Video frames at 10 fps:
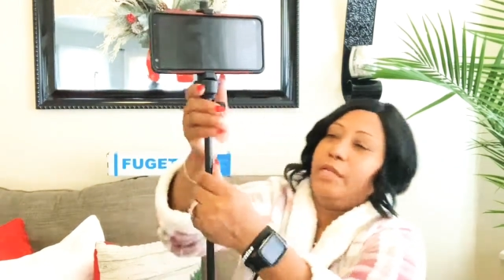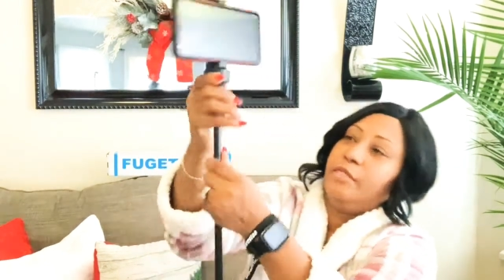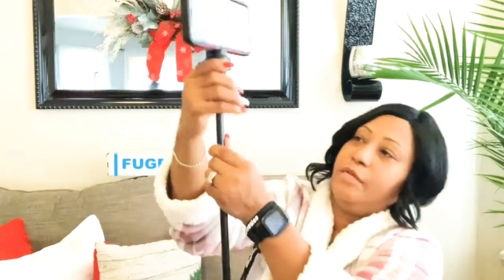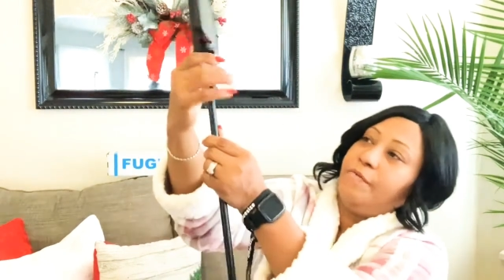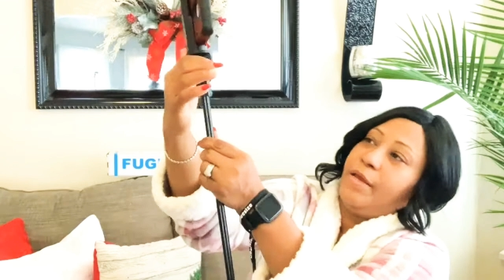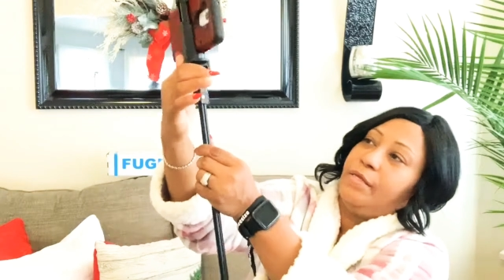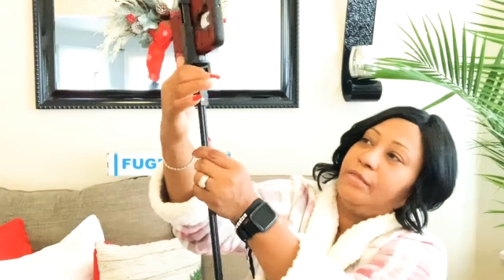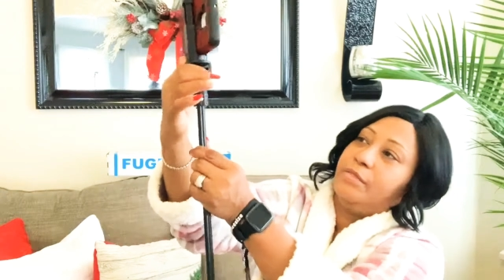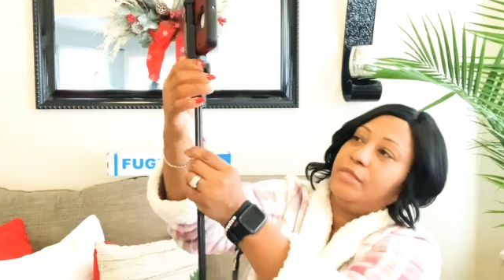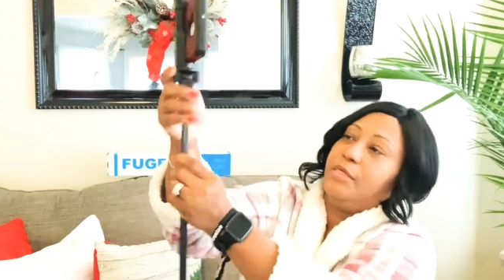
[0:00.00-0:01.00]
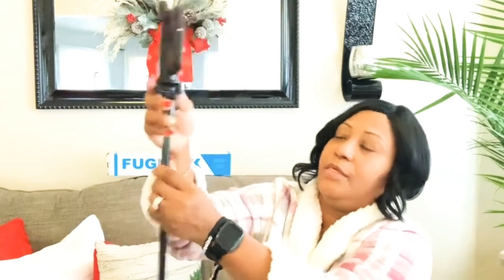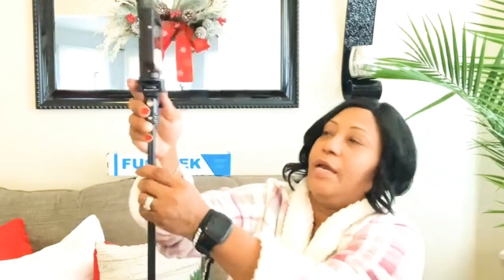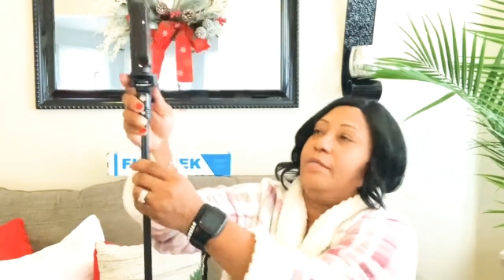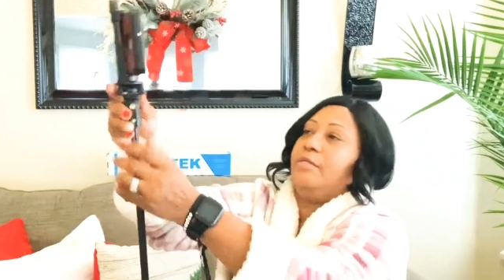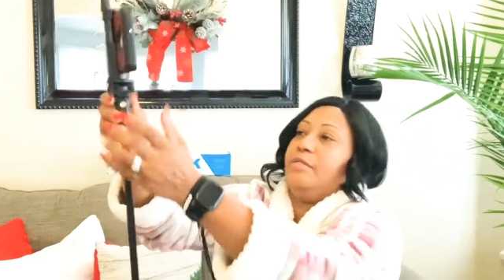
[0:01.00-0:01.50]
get it right?
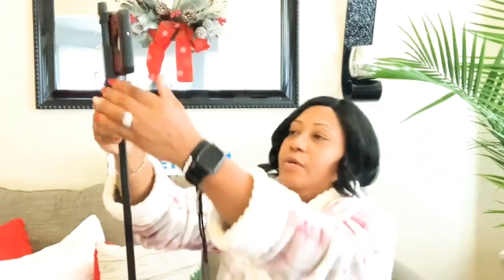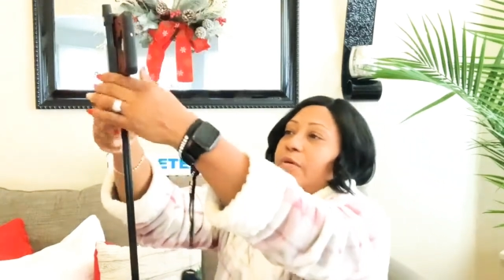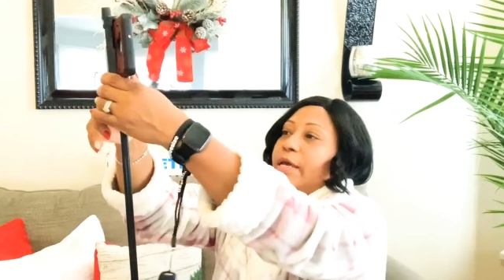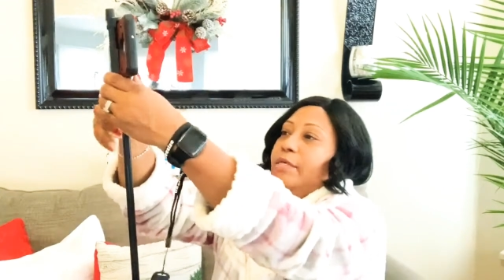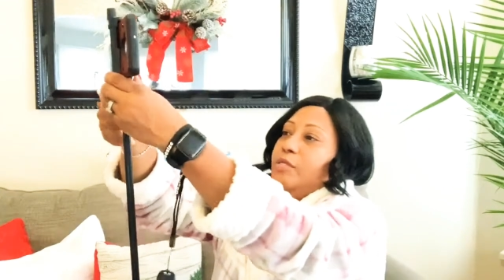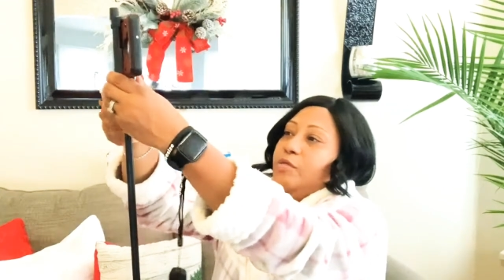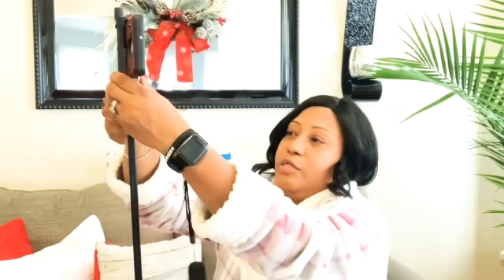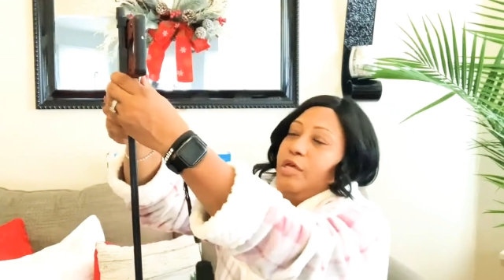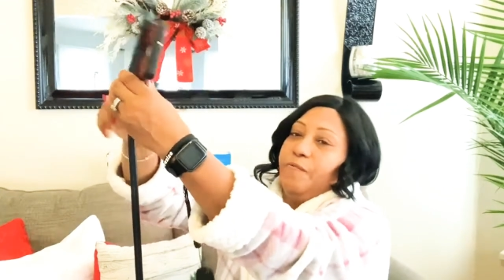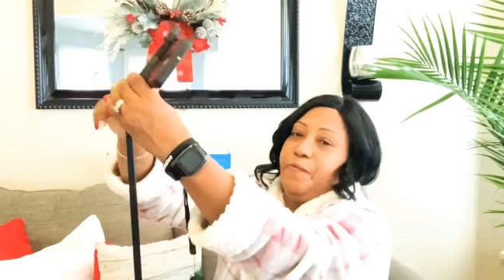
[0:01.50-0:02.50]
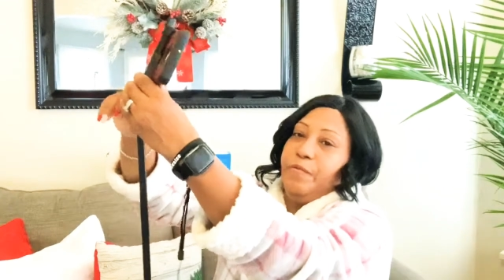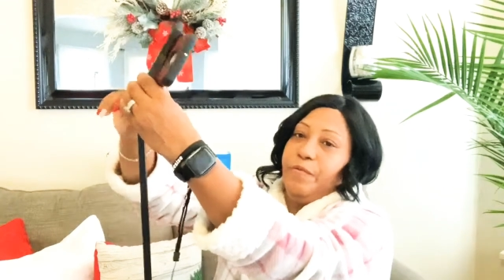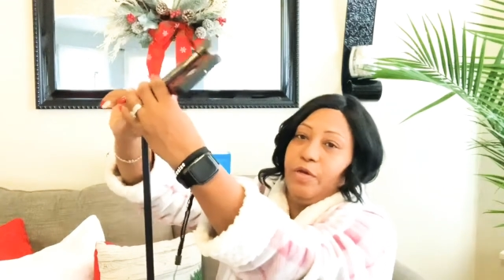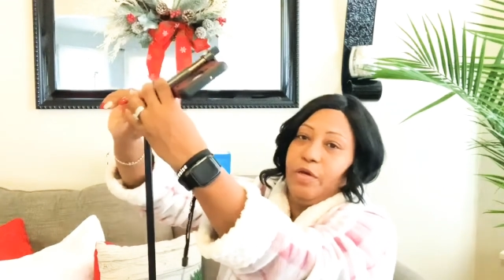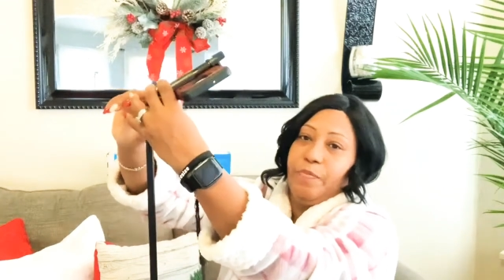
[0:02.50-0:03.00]
Yes. Okay, so selfie,
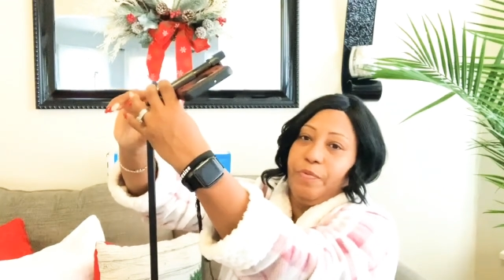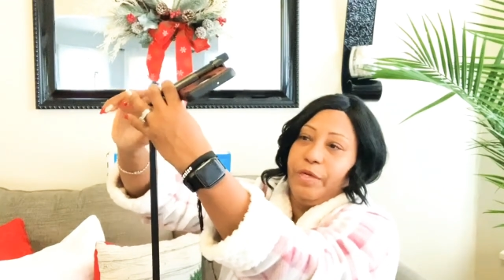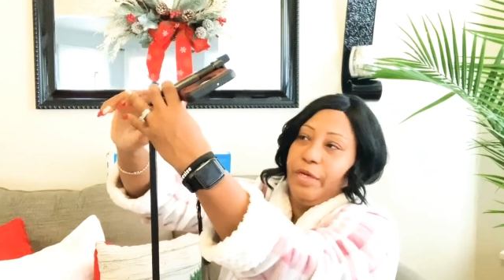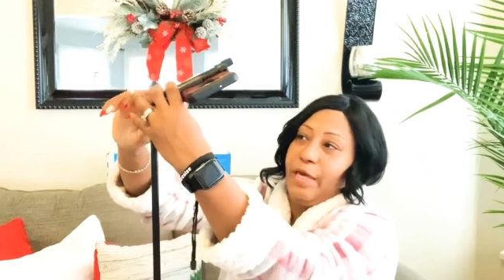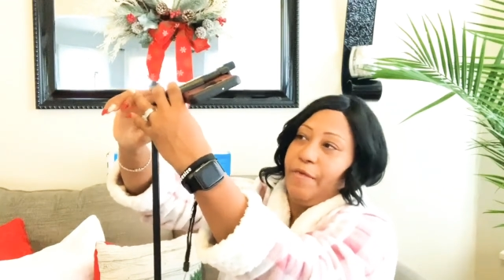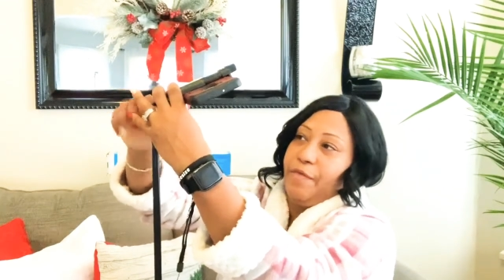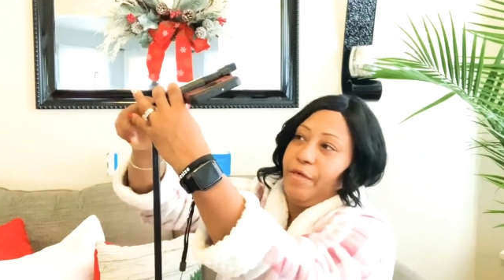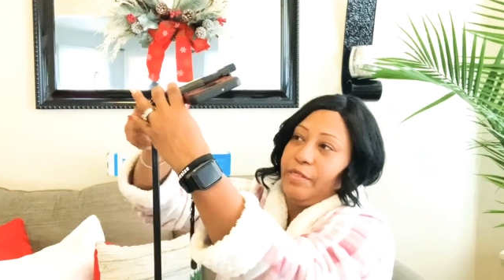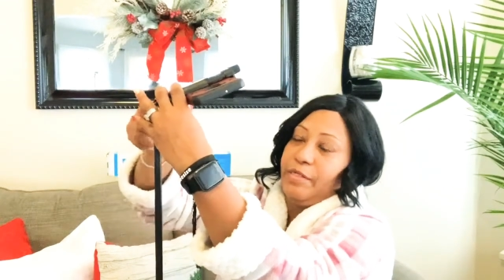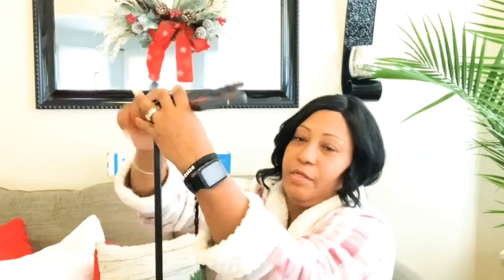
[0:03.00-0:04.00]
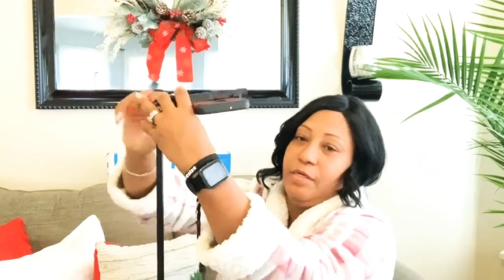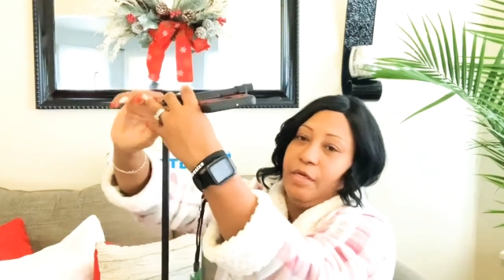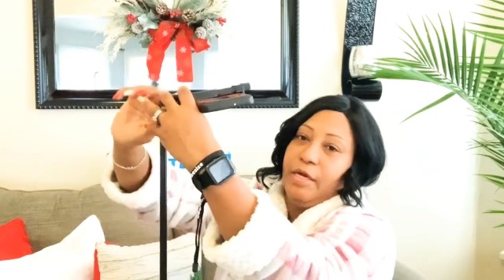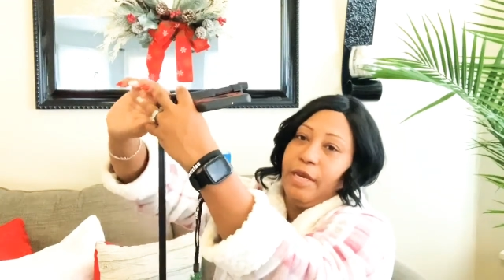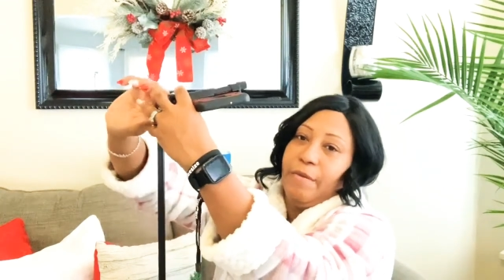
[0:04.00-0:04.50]
we're going to put it like this.
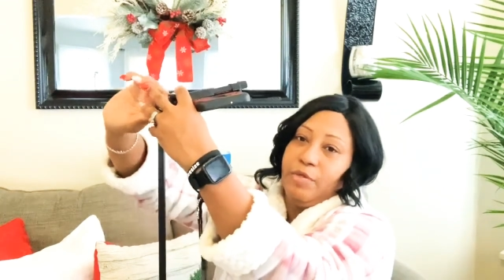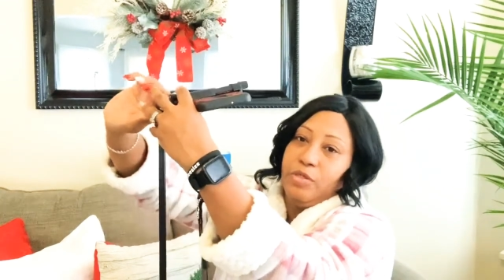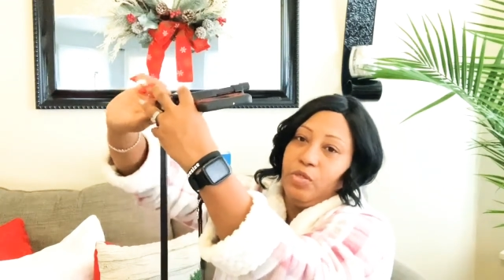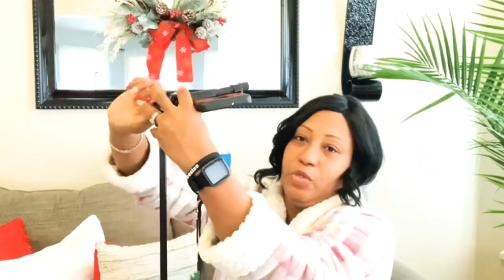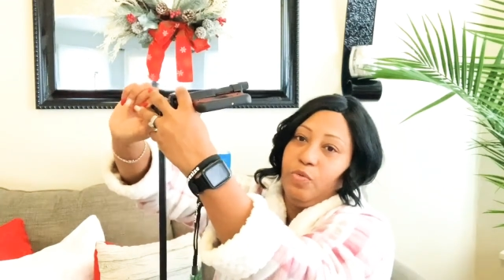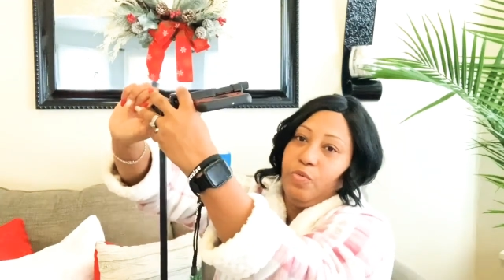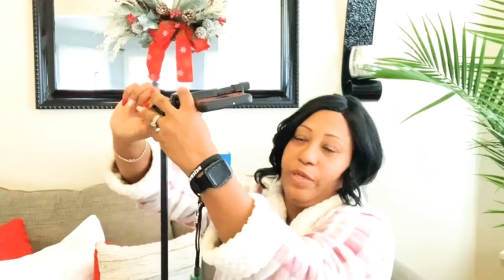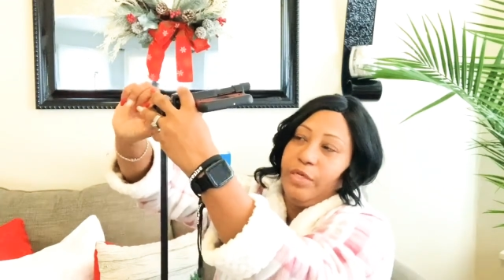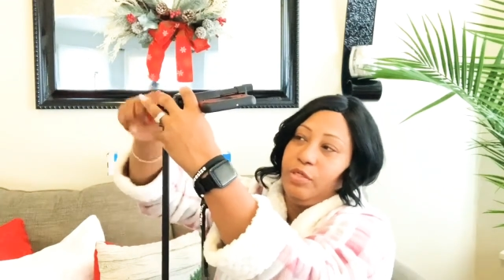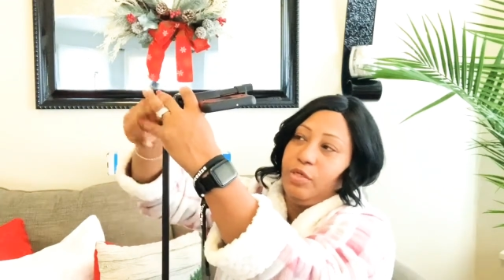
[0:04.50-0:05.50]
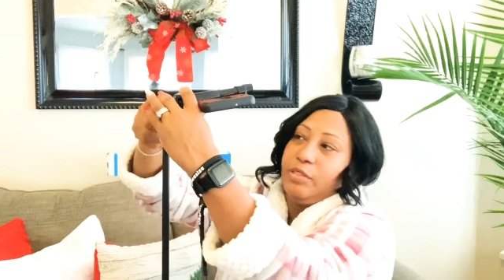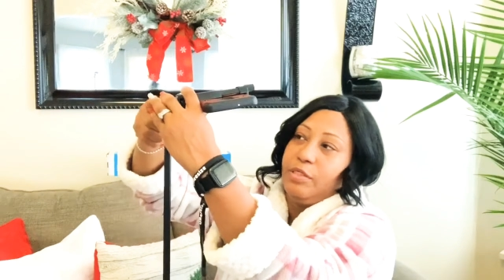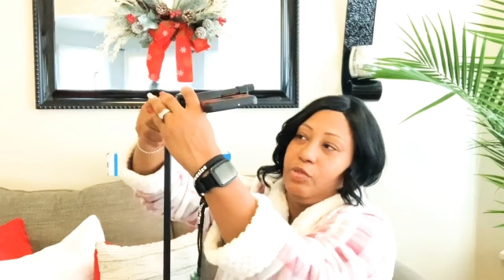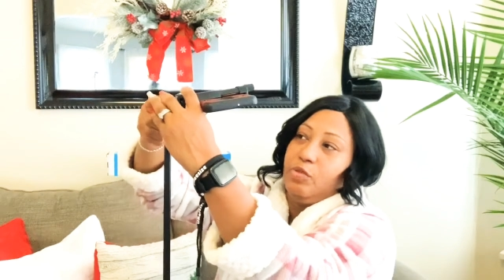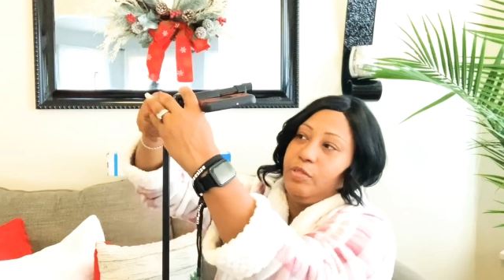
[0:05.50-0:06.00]
And I'm going to show you when it turns
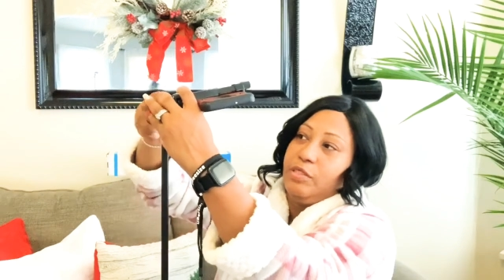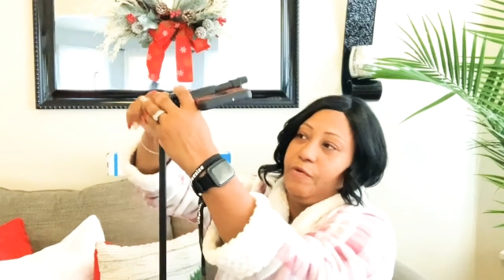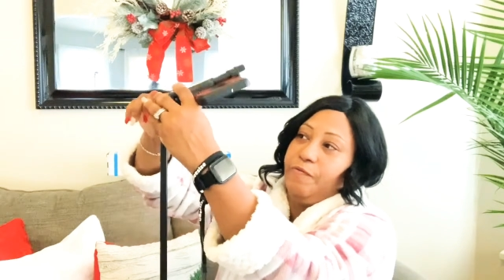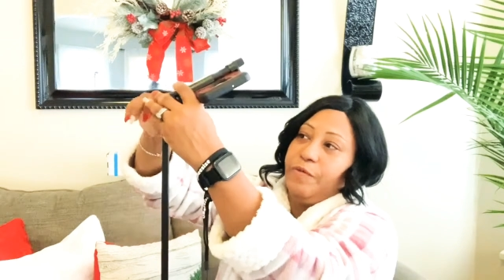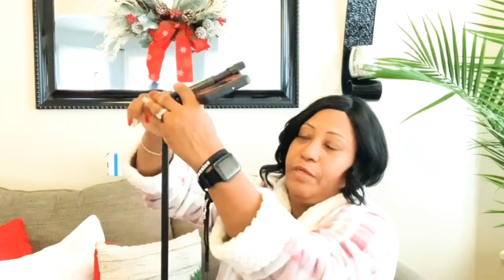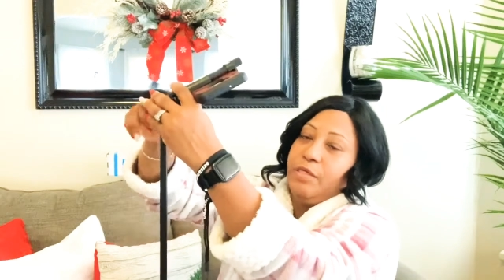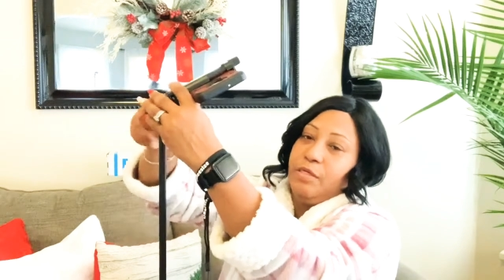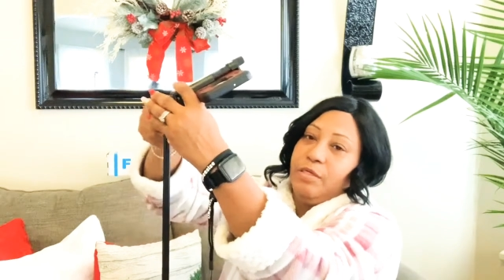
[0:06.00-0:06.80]
into a selfie.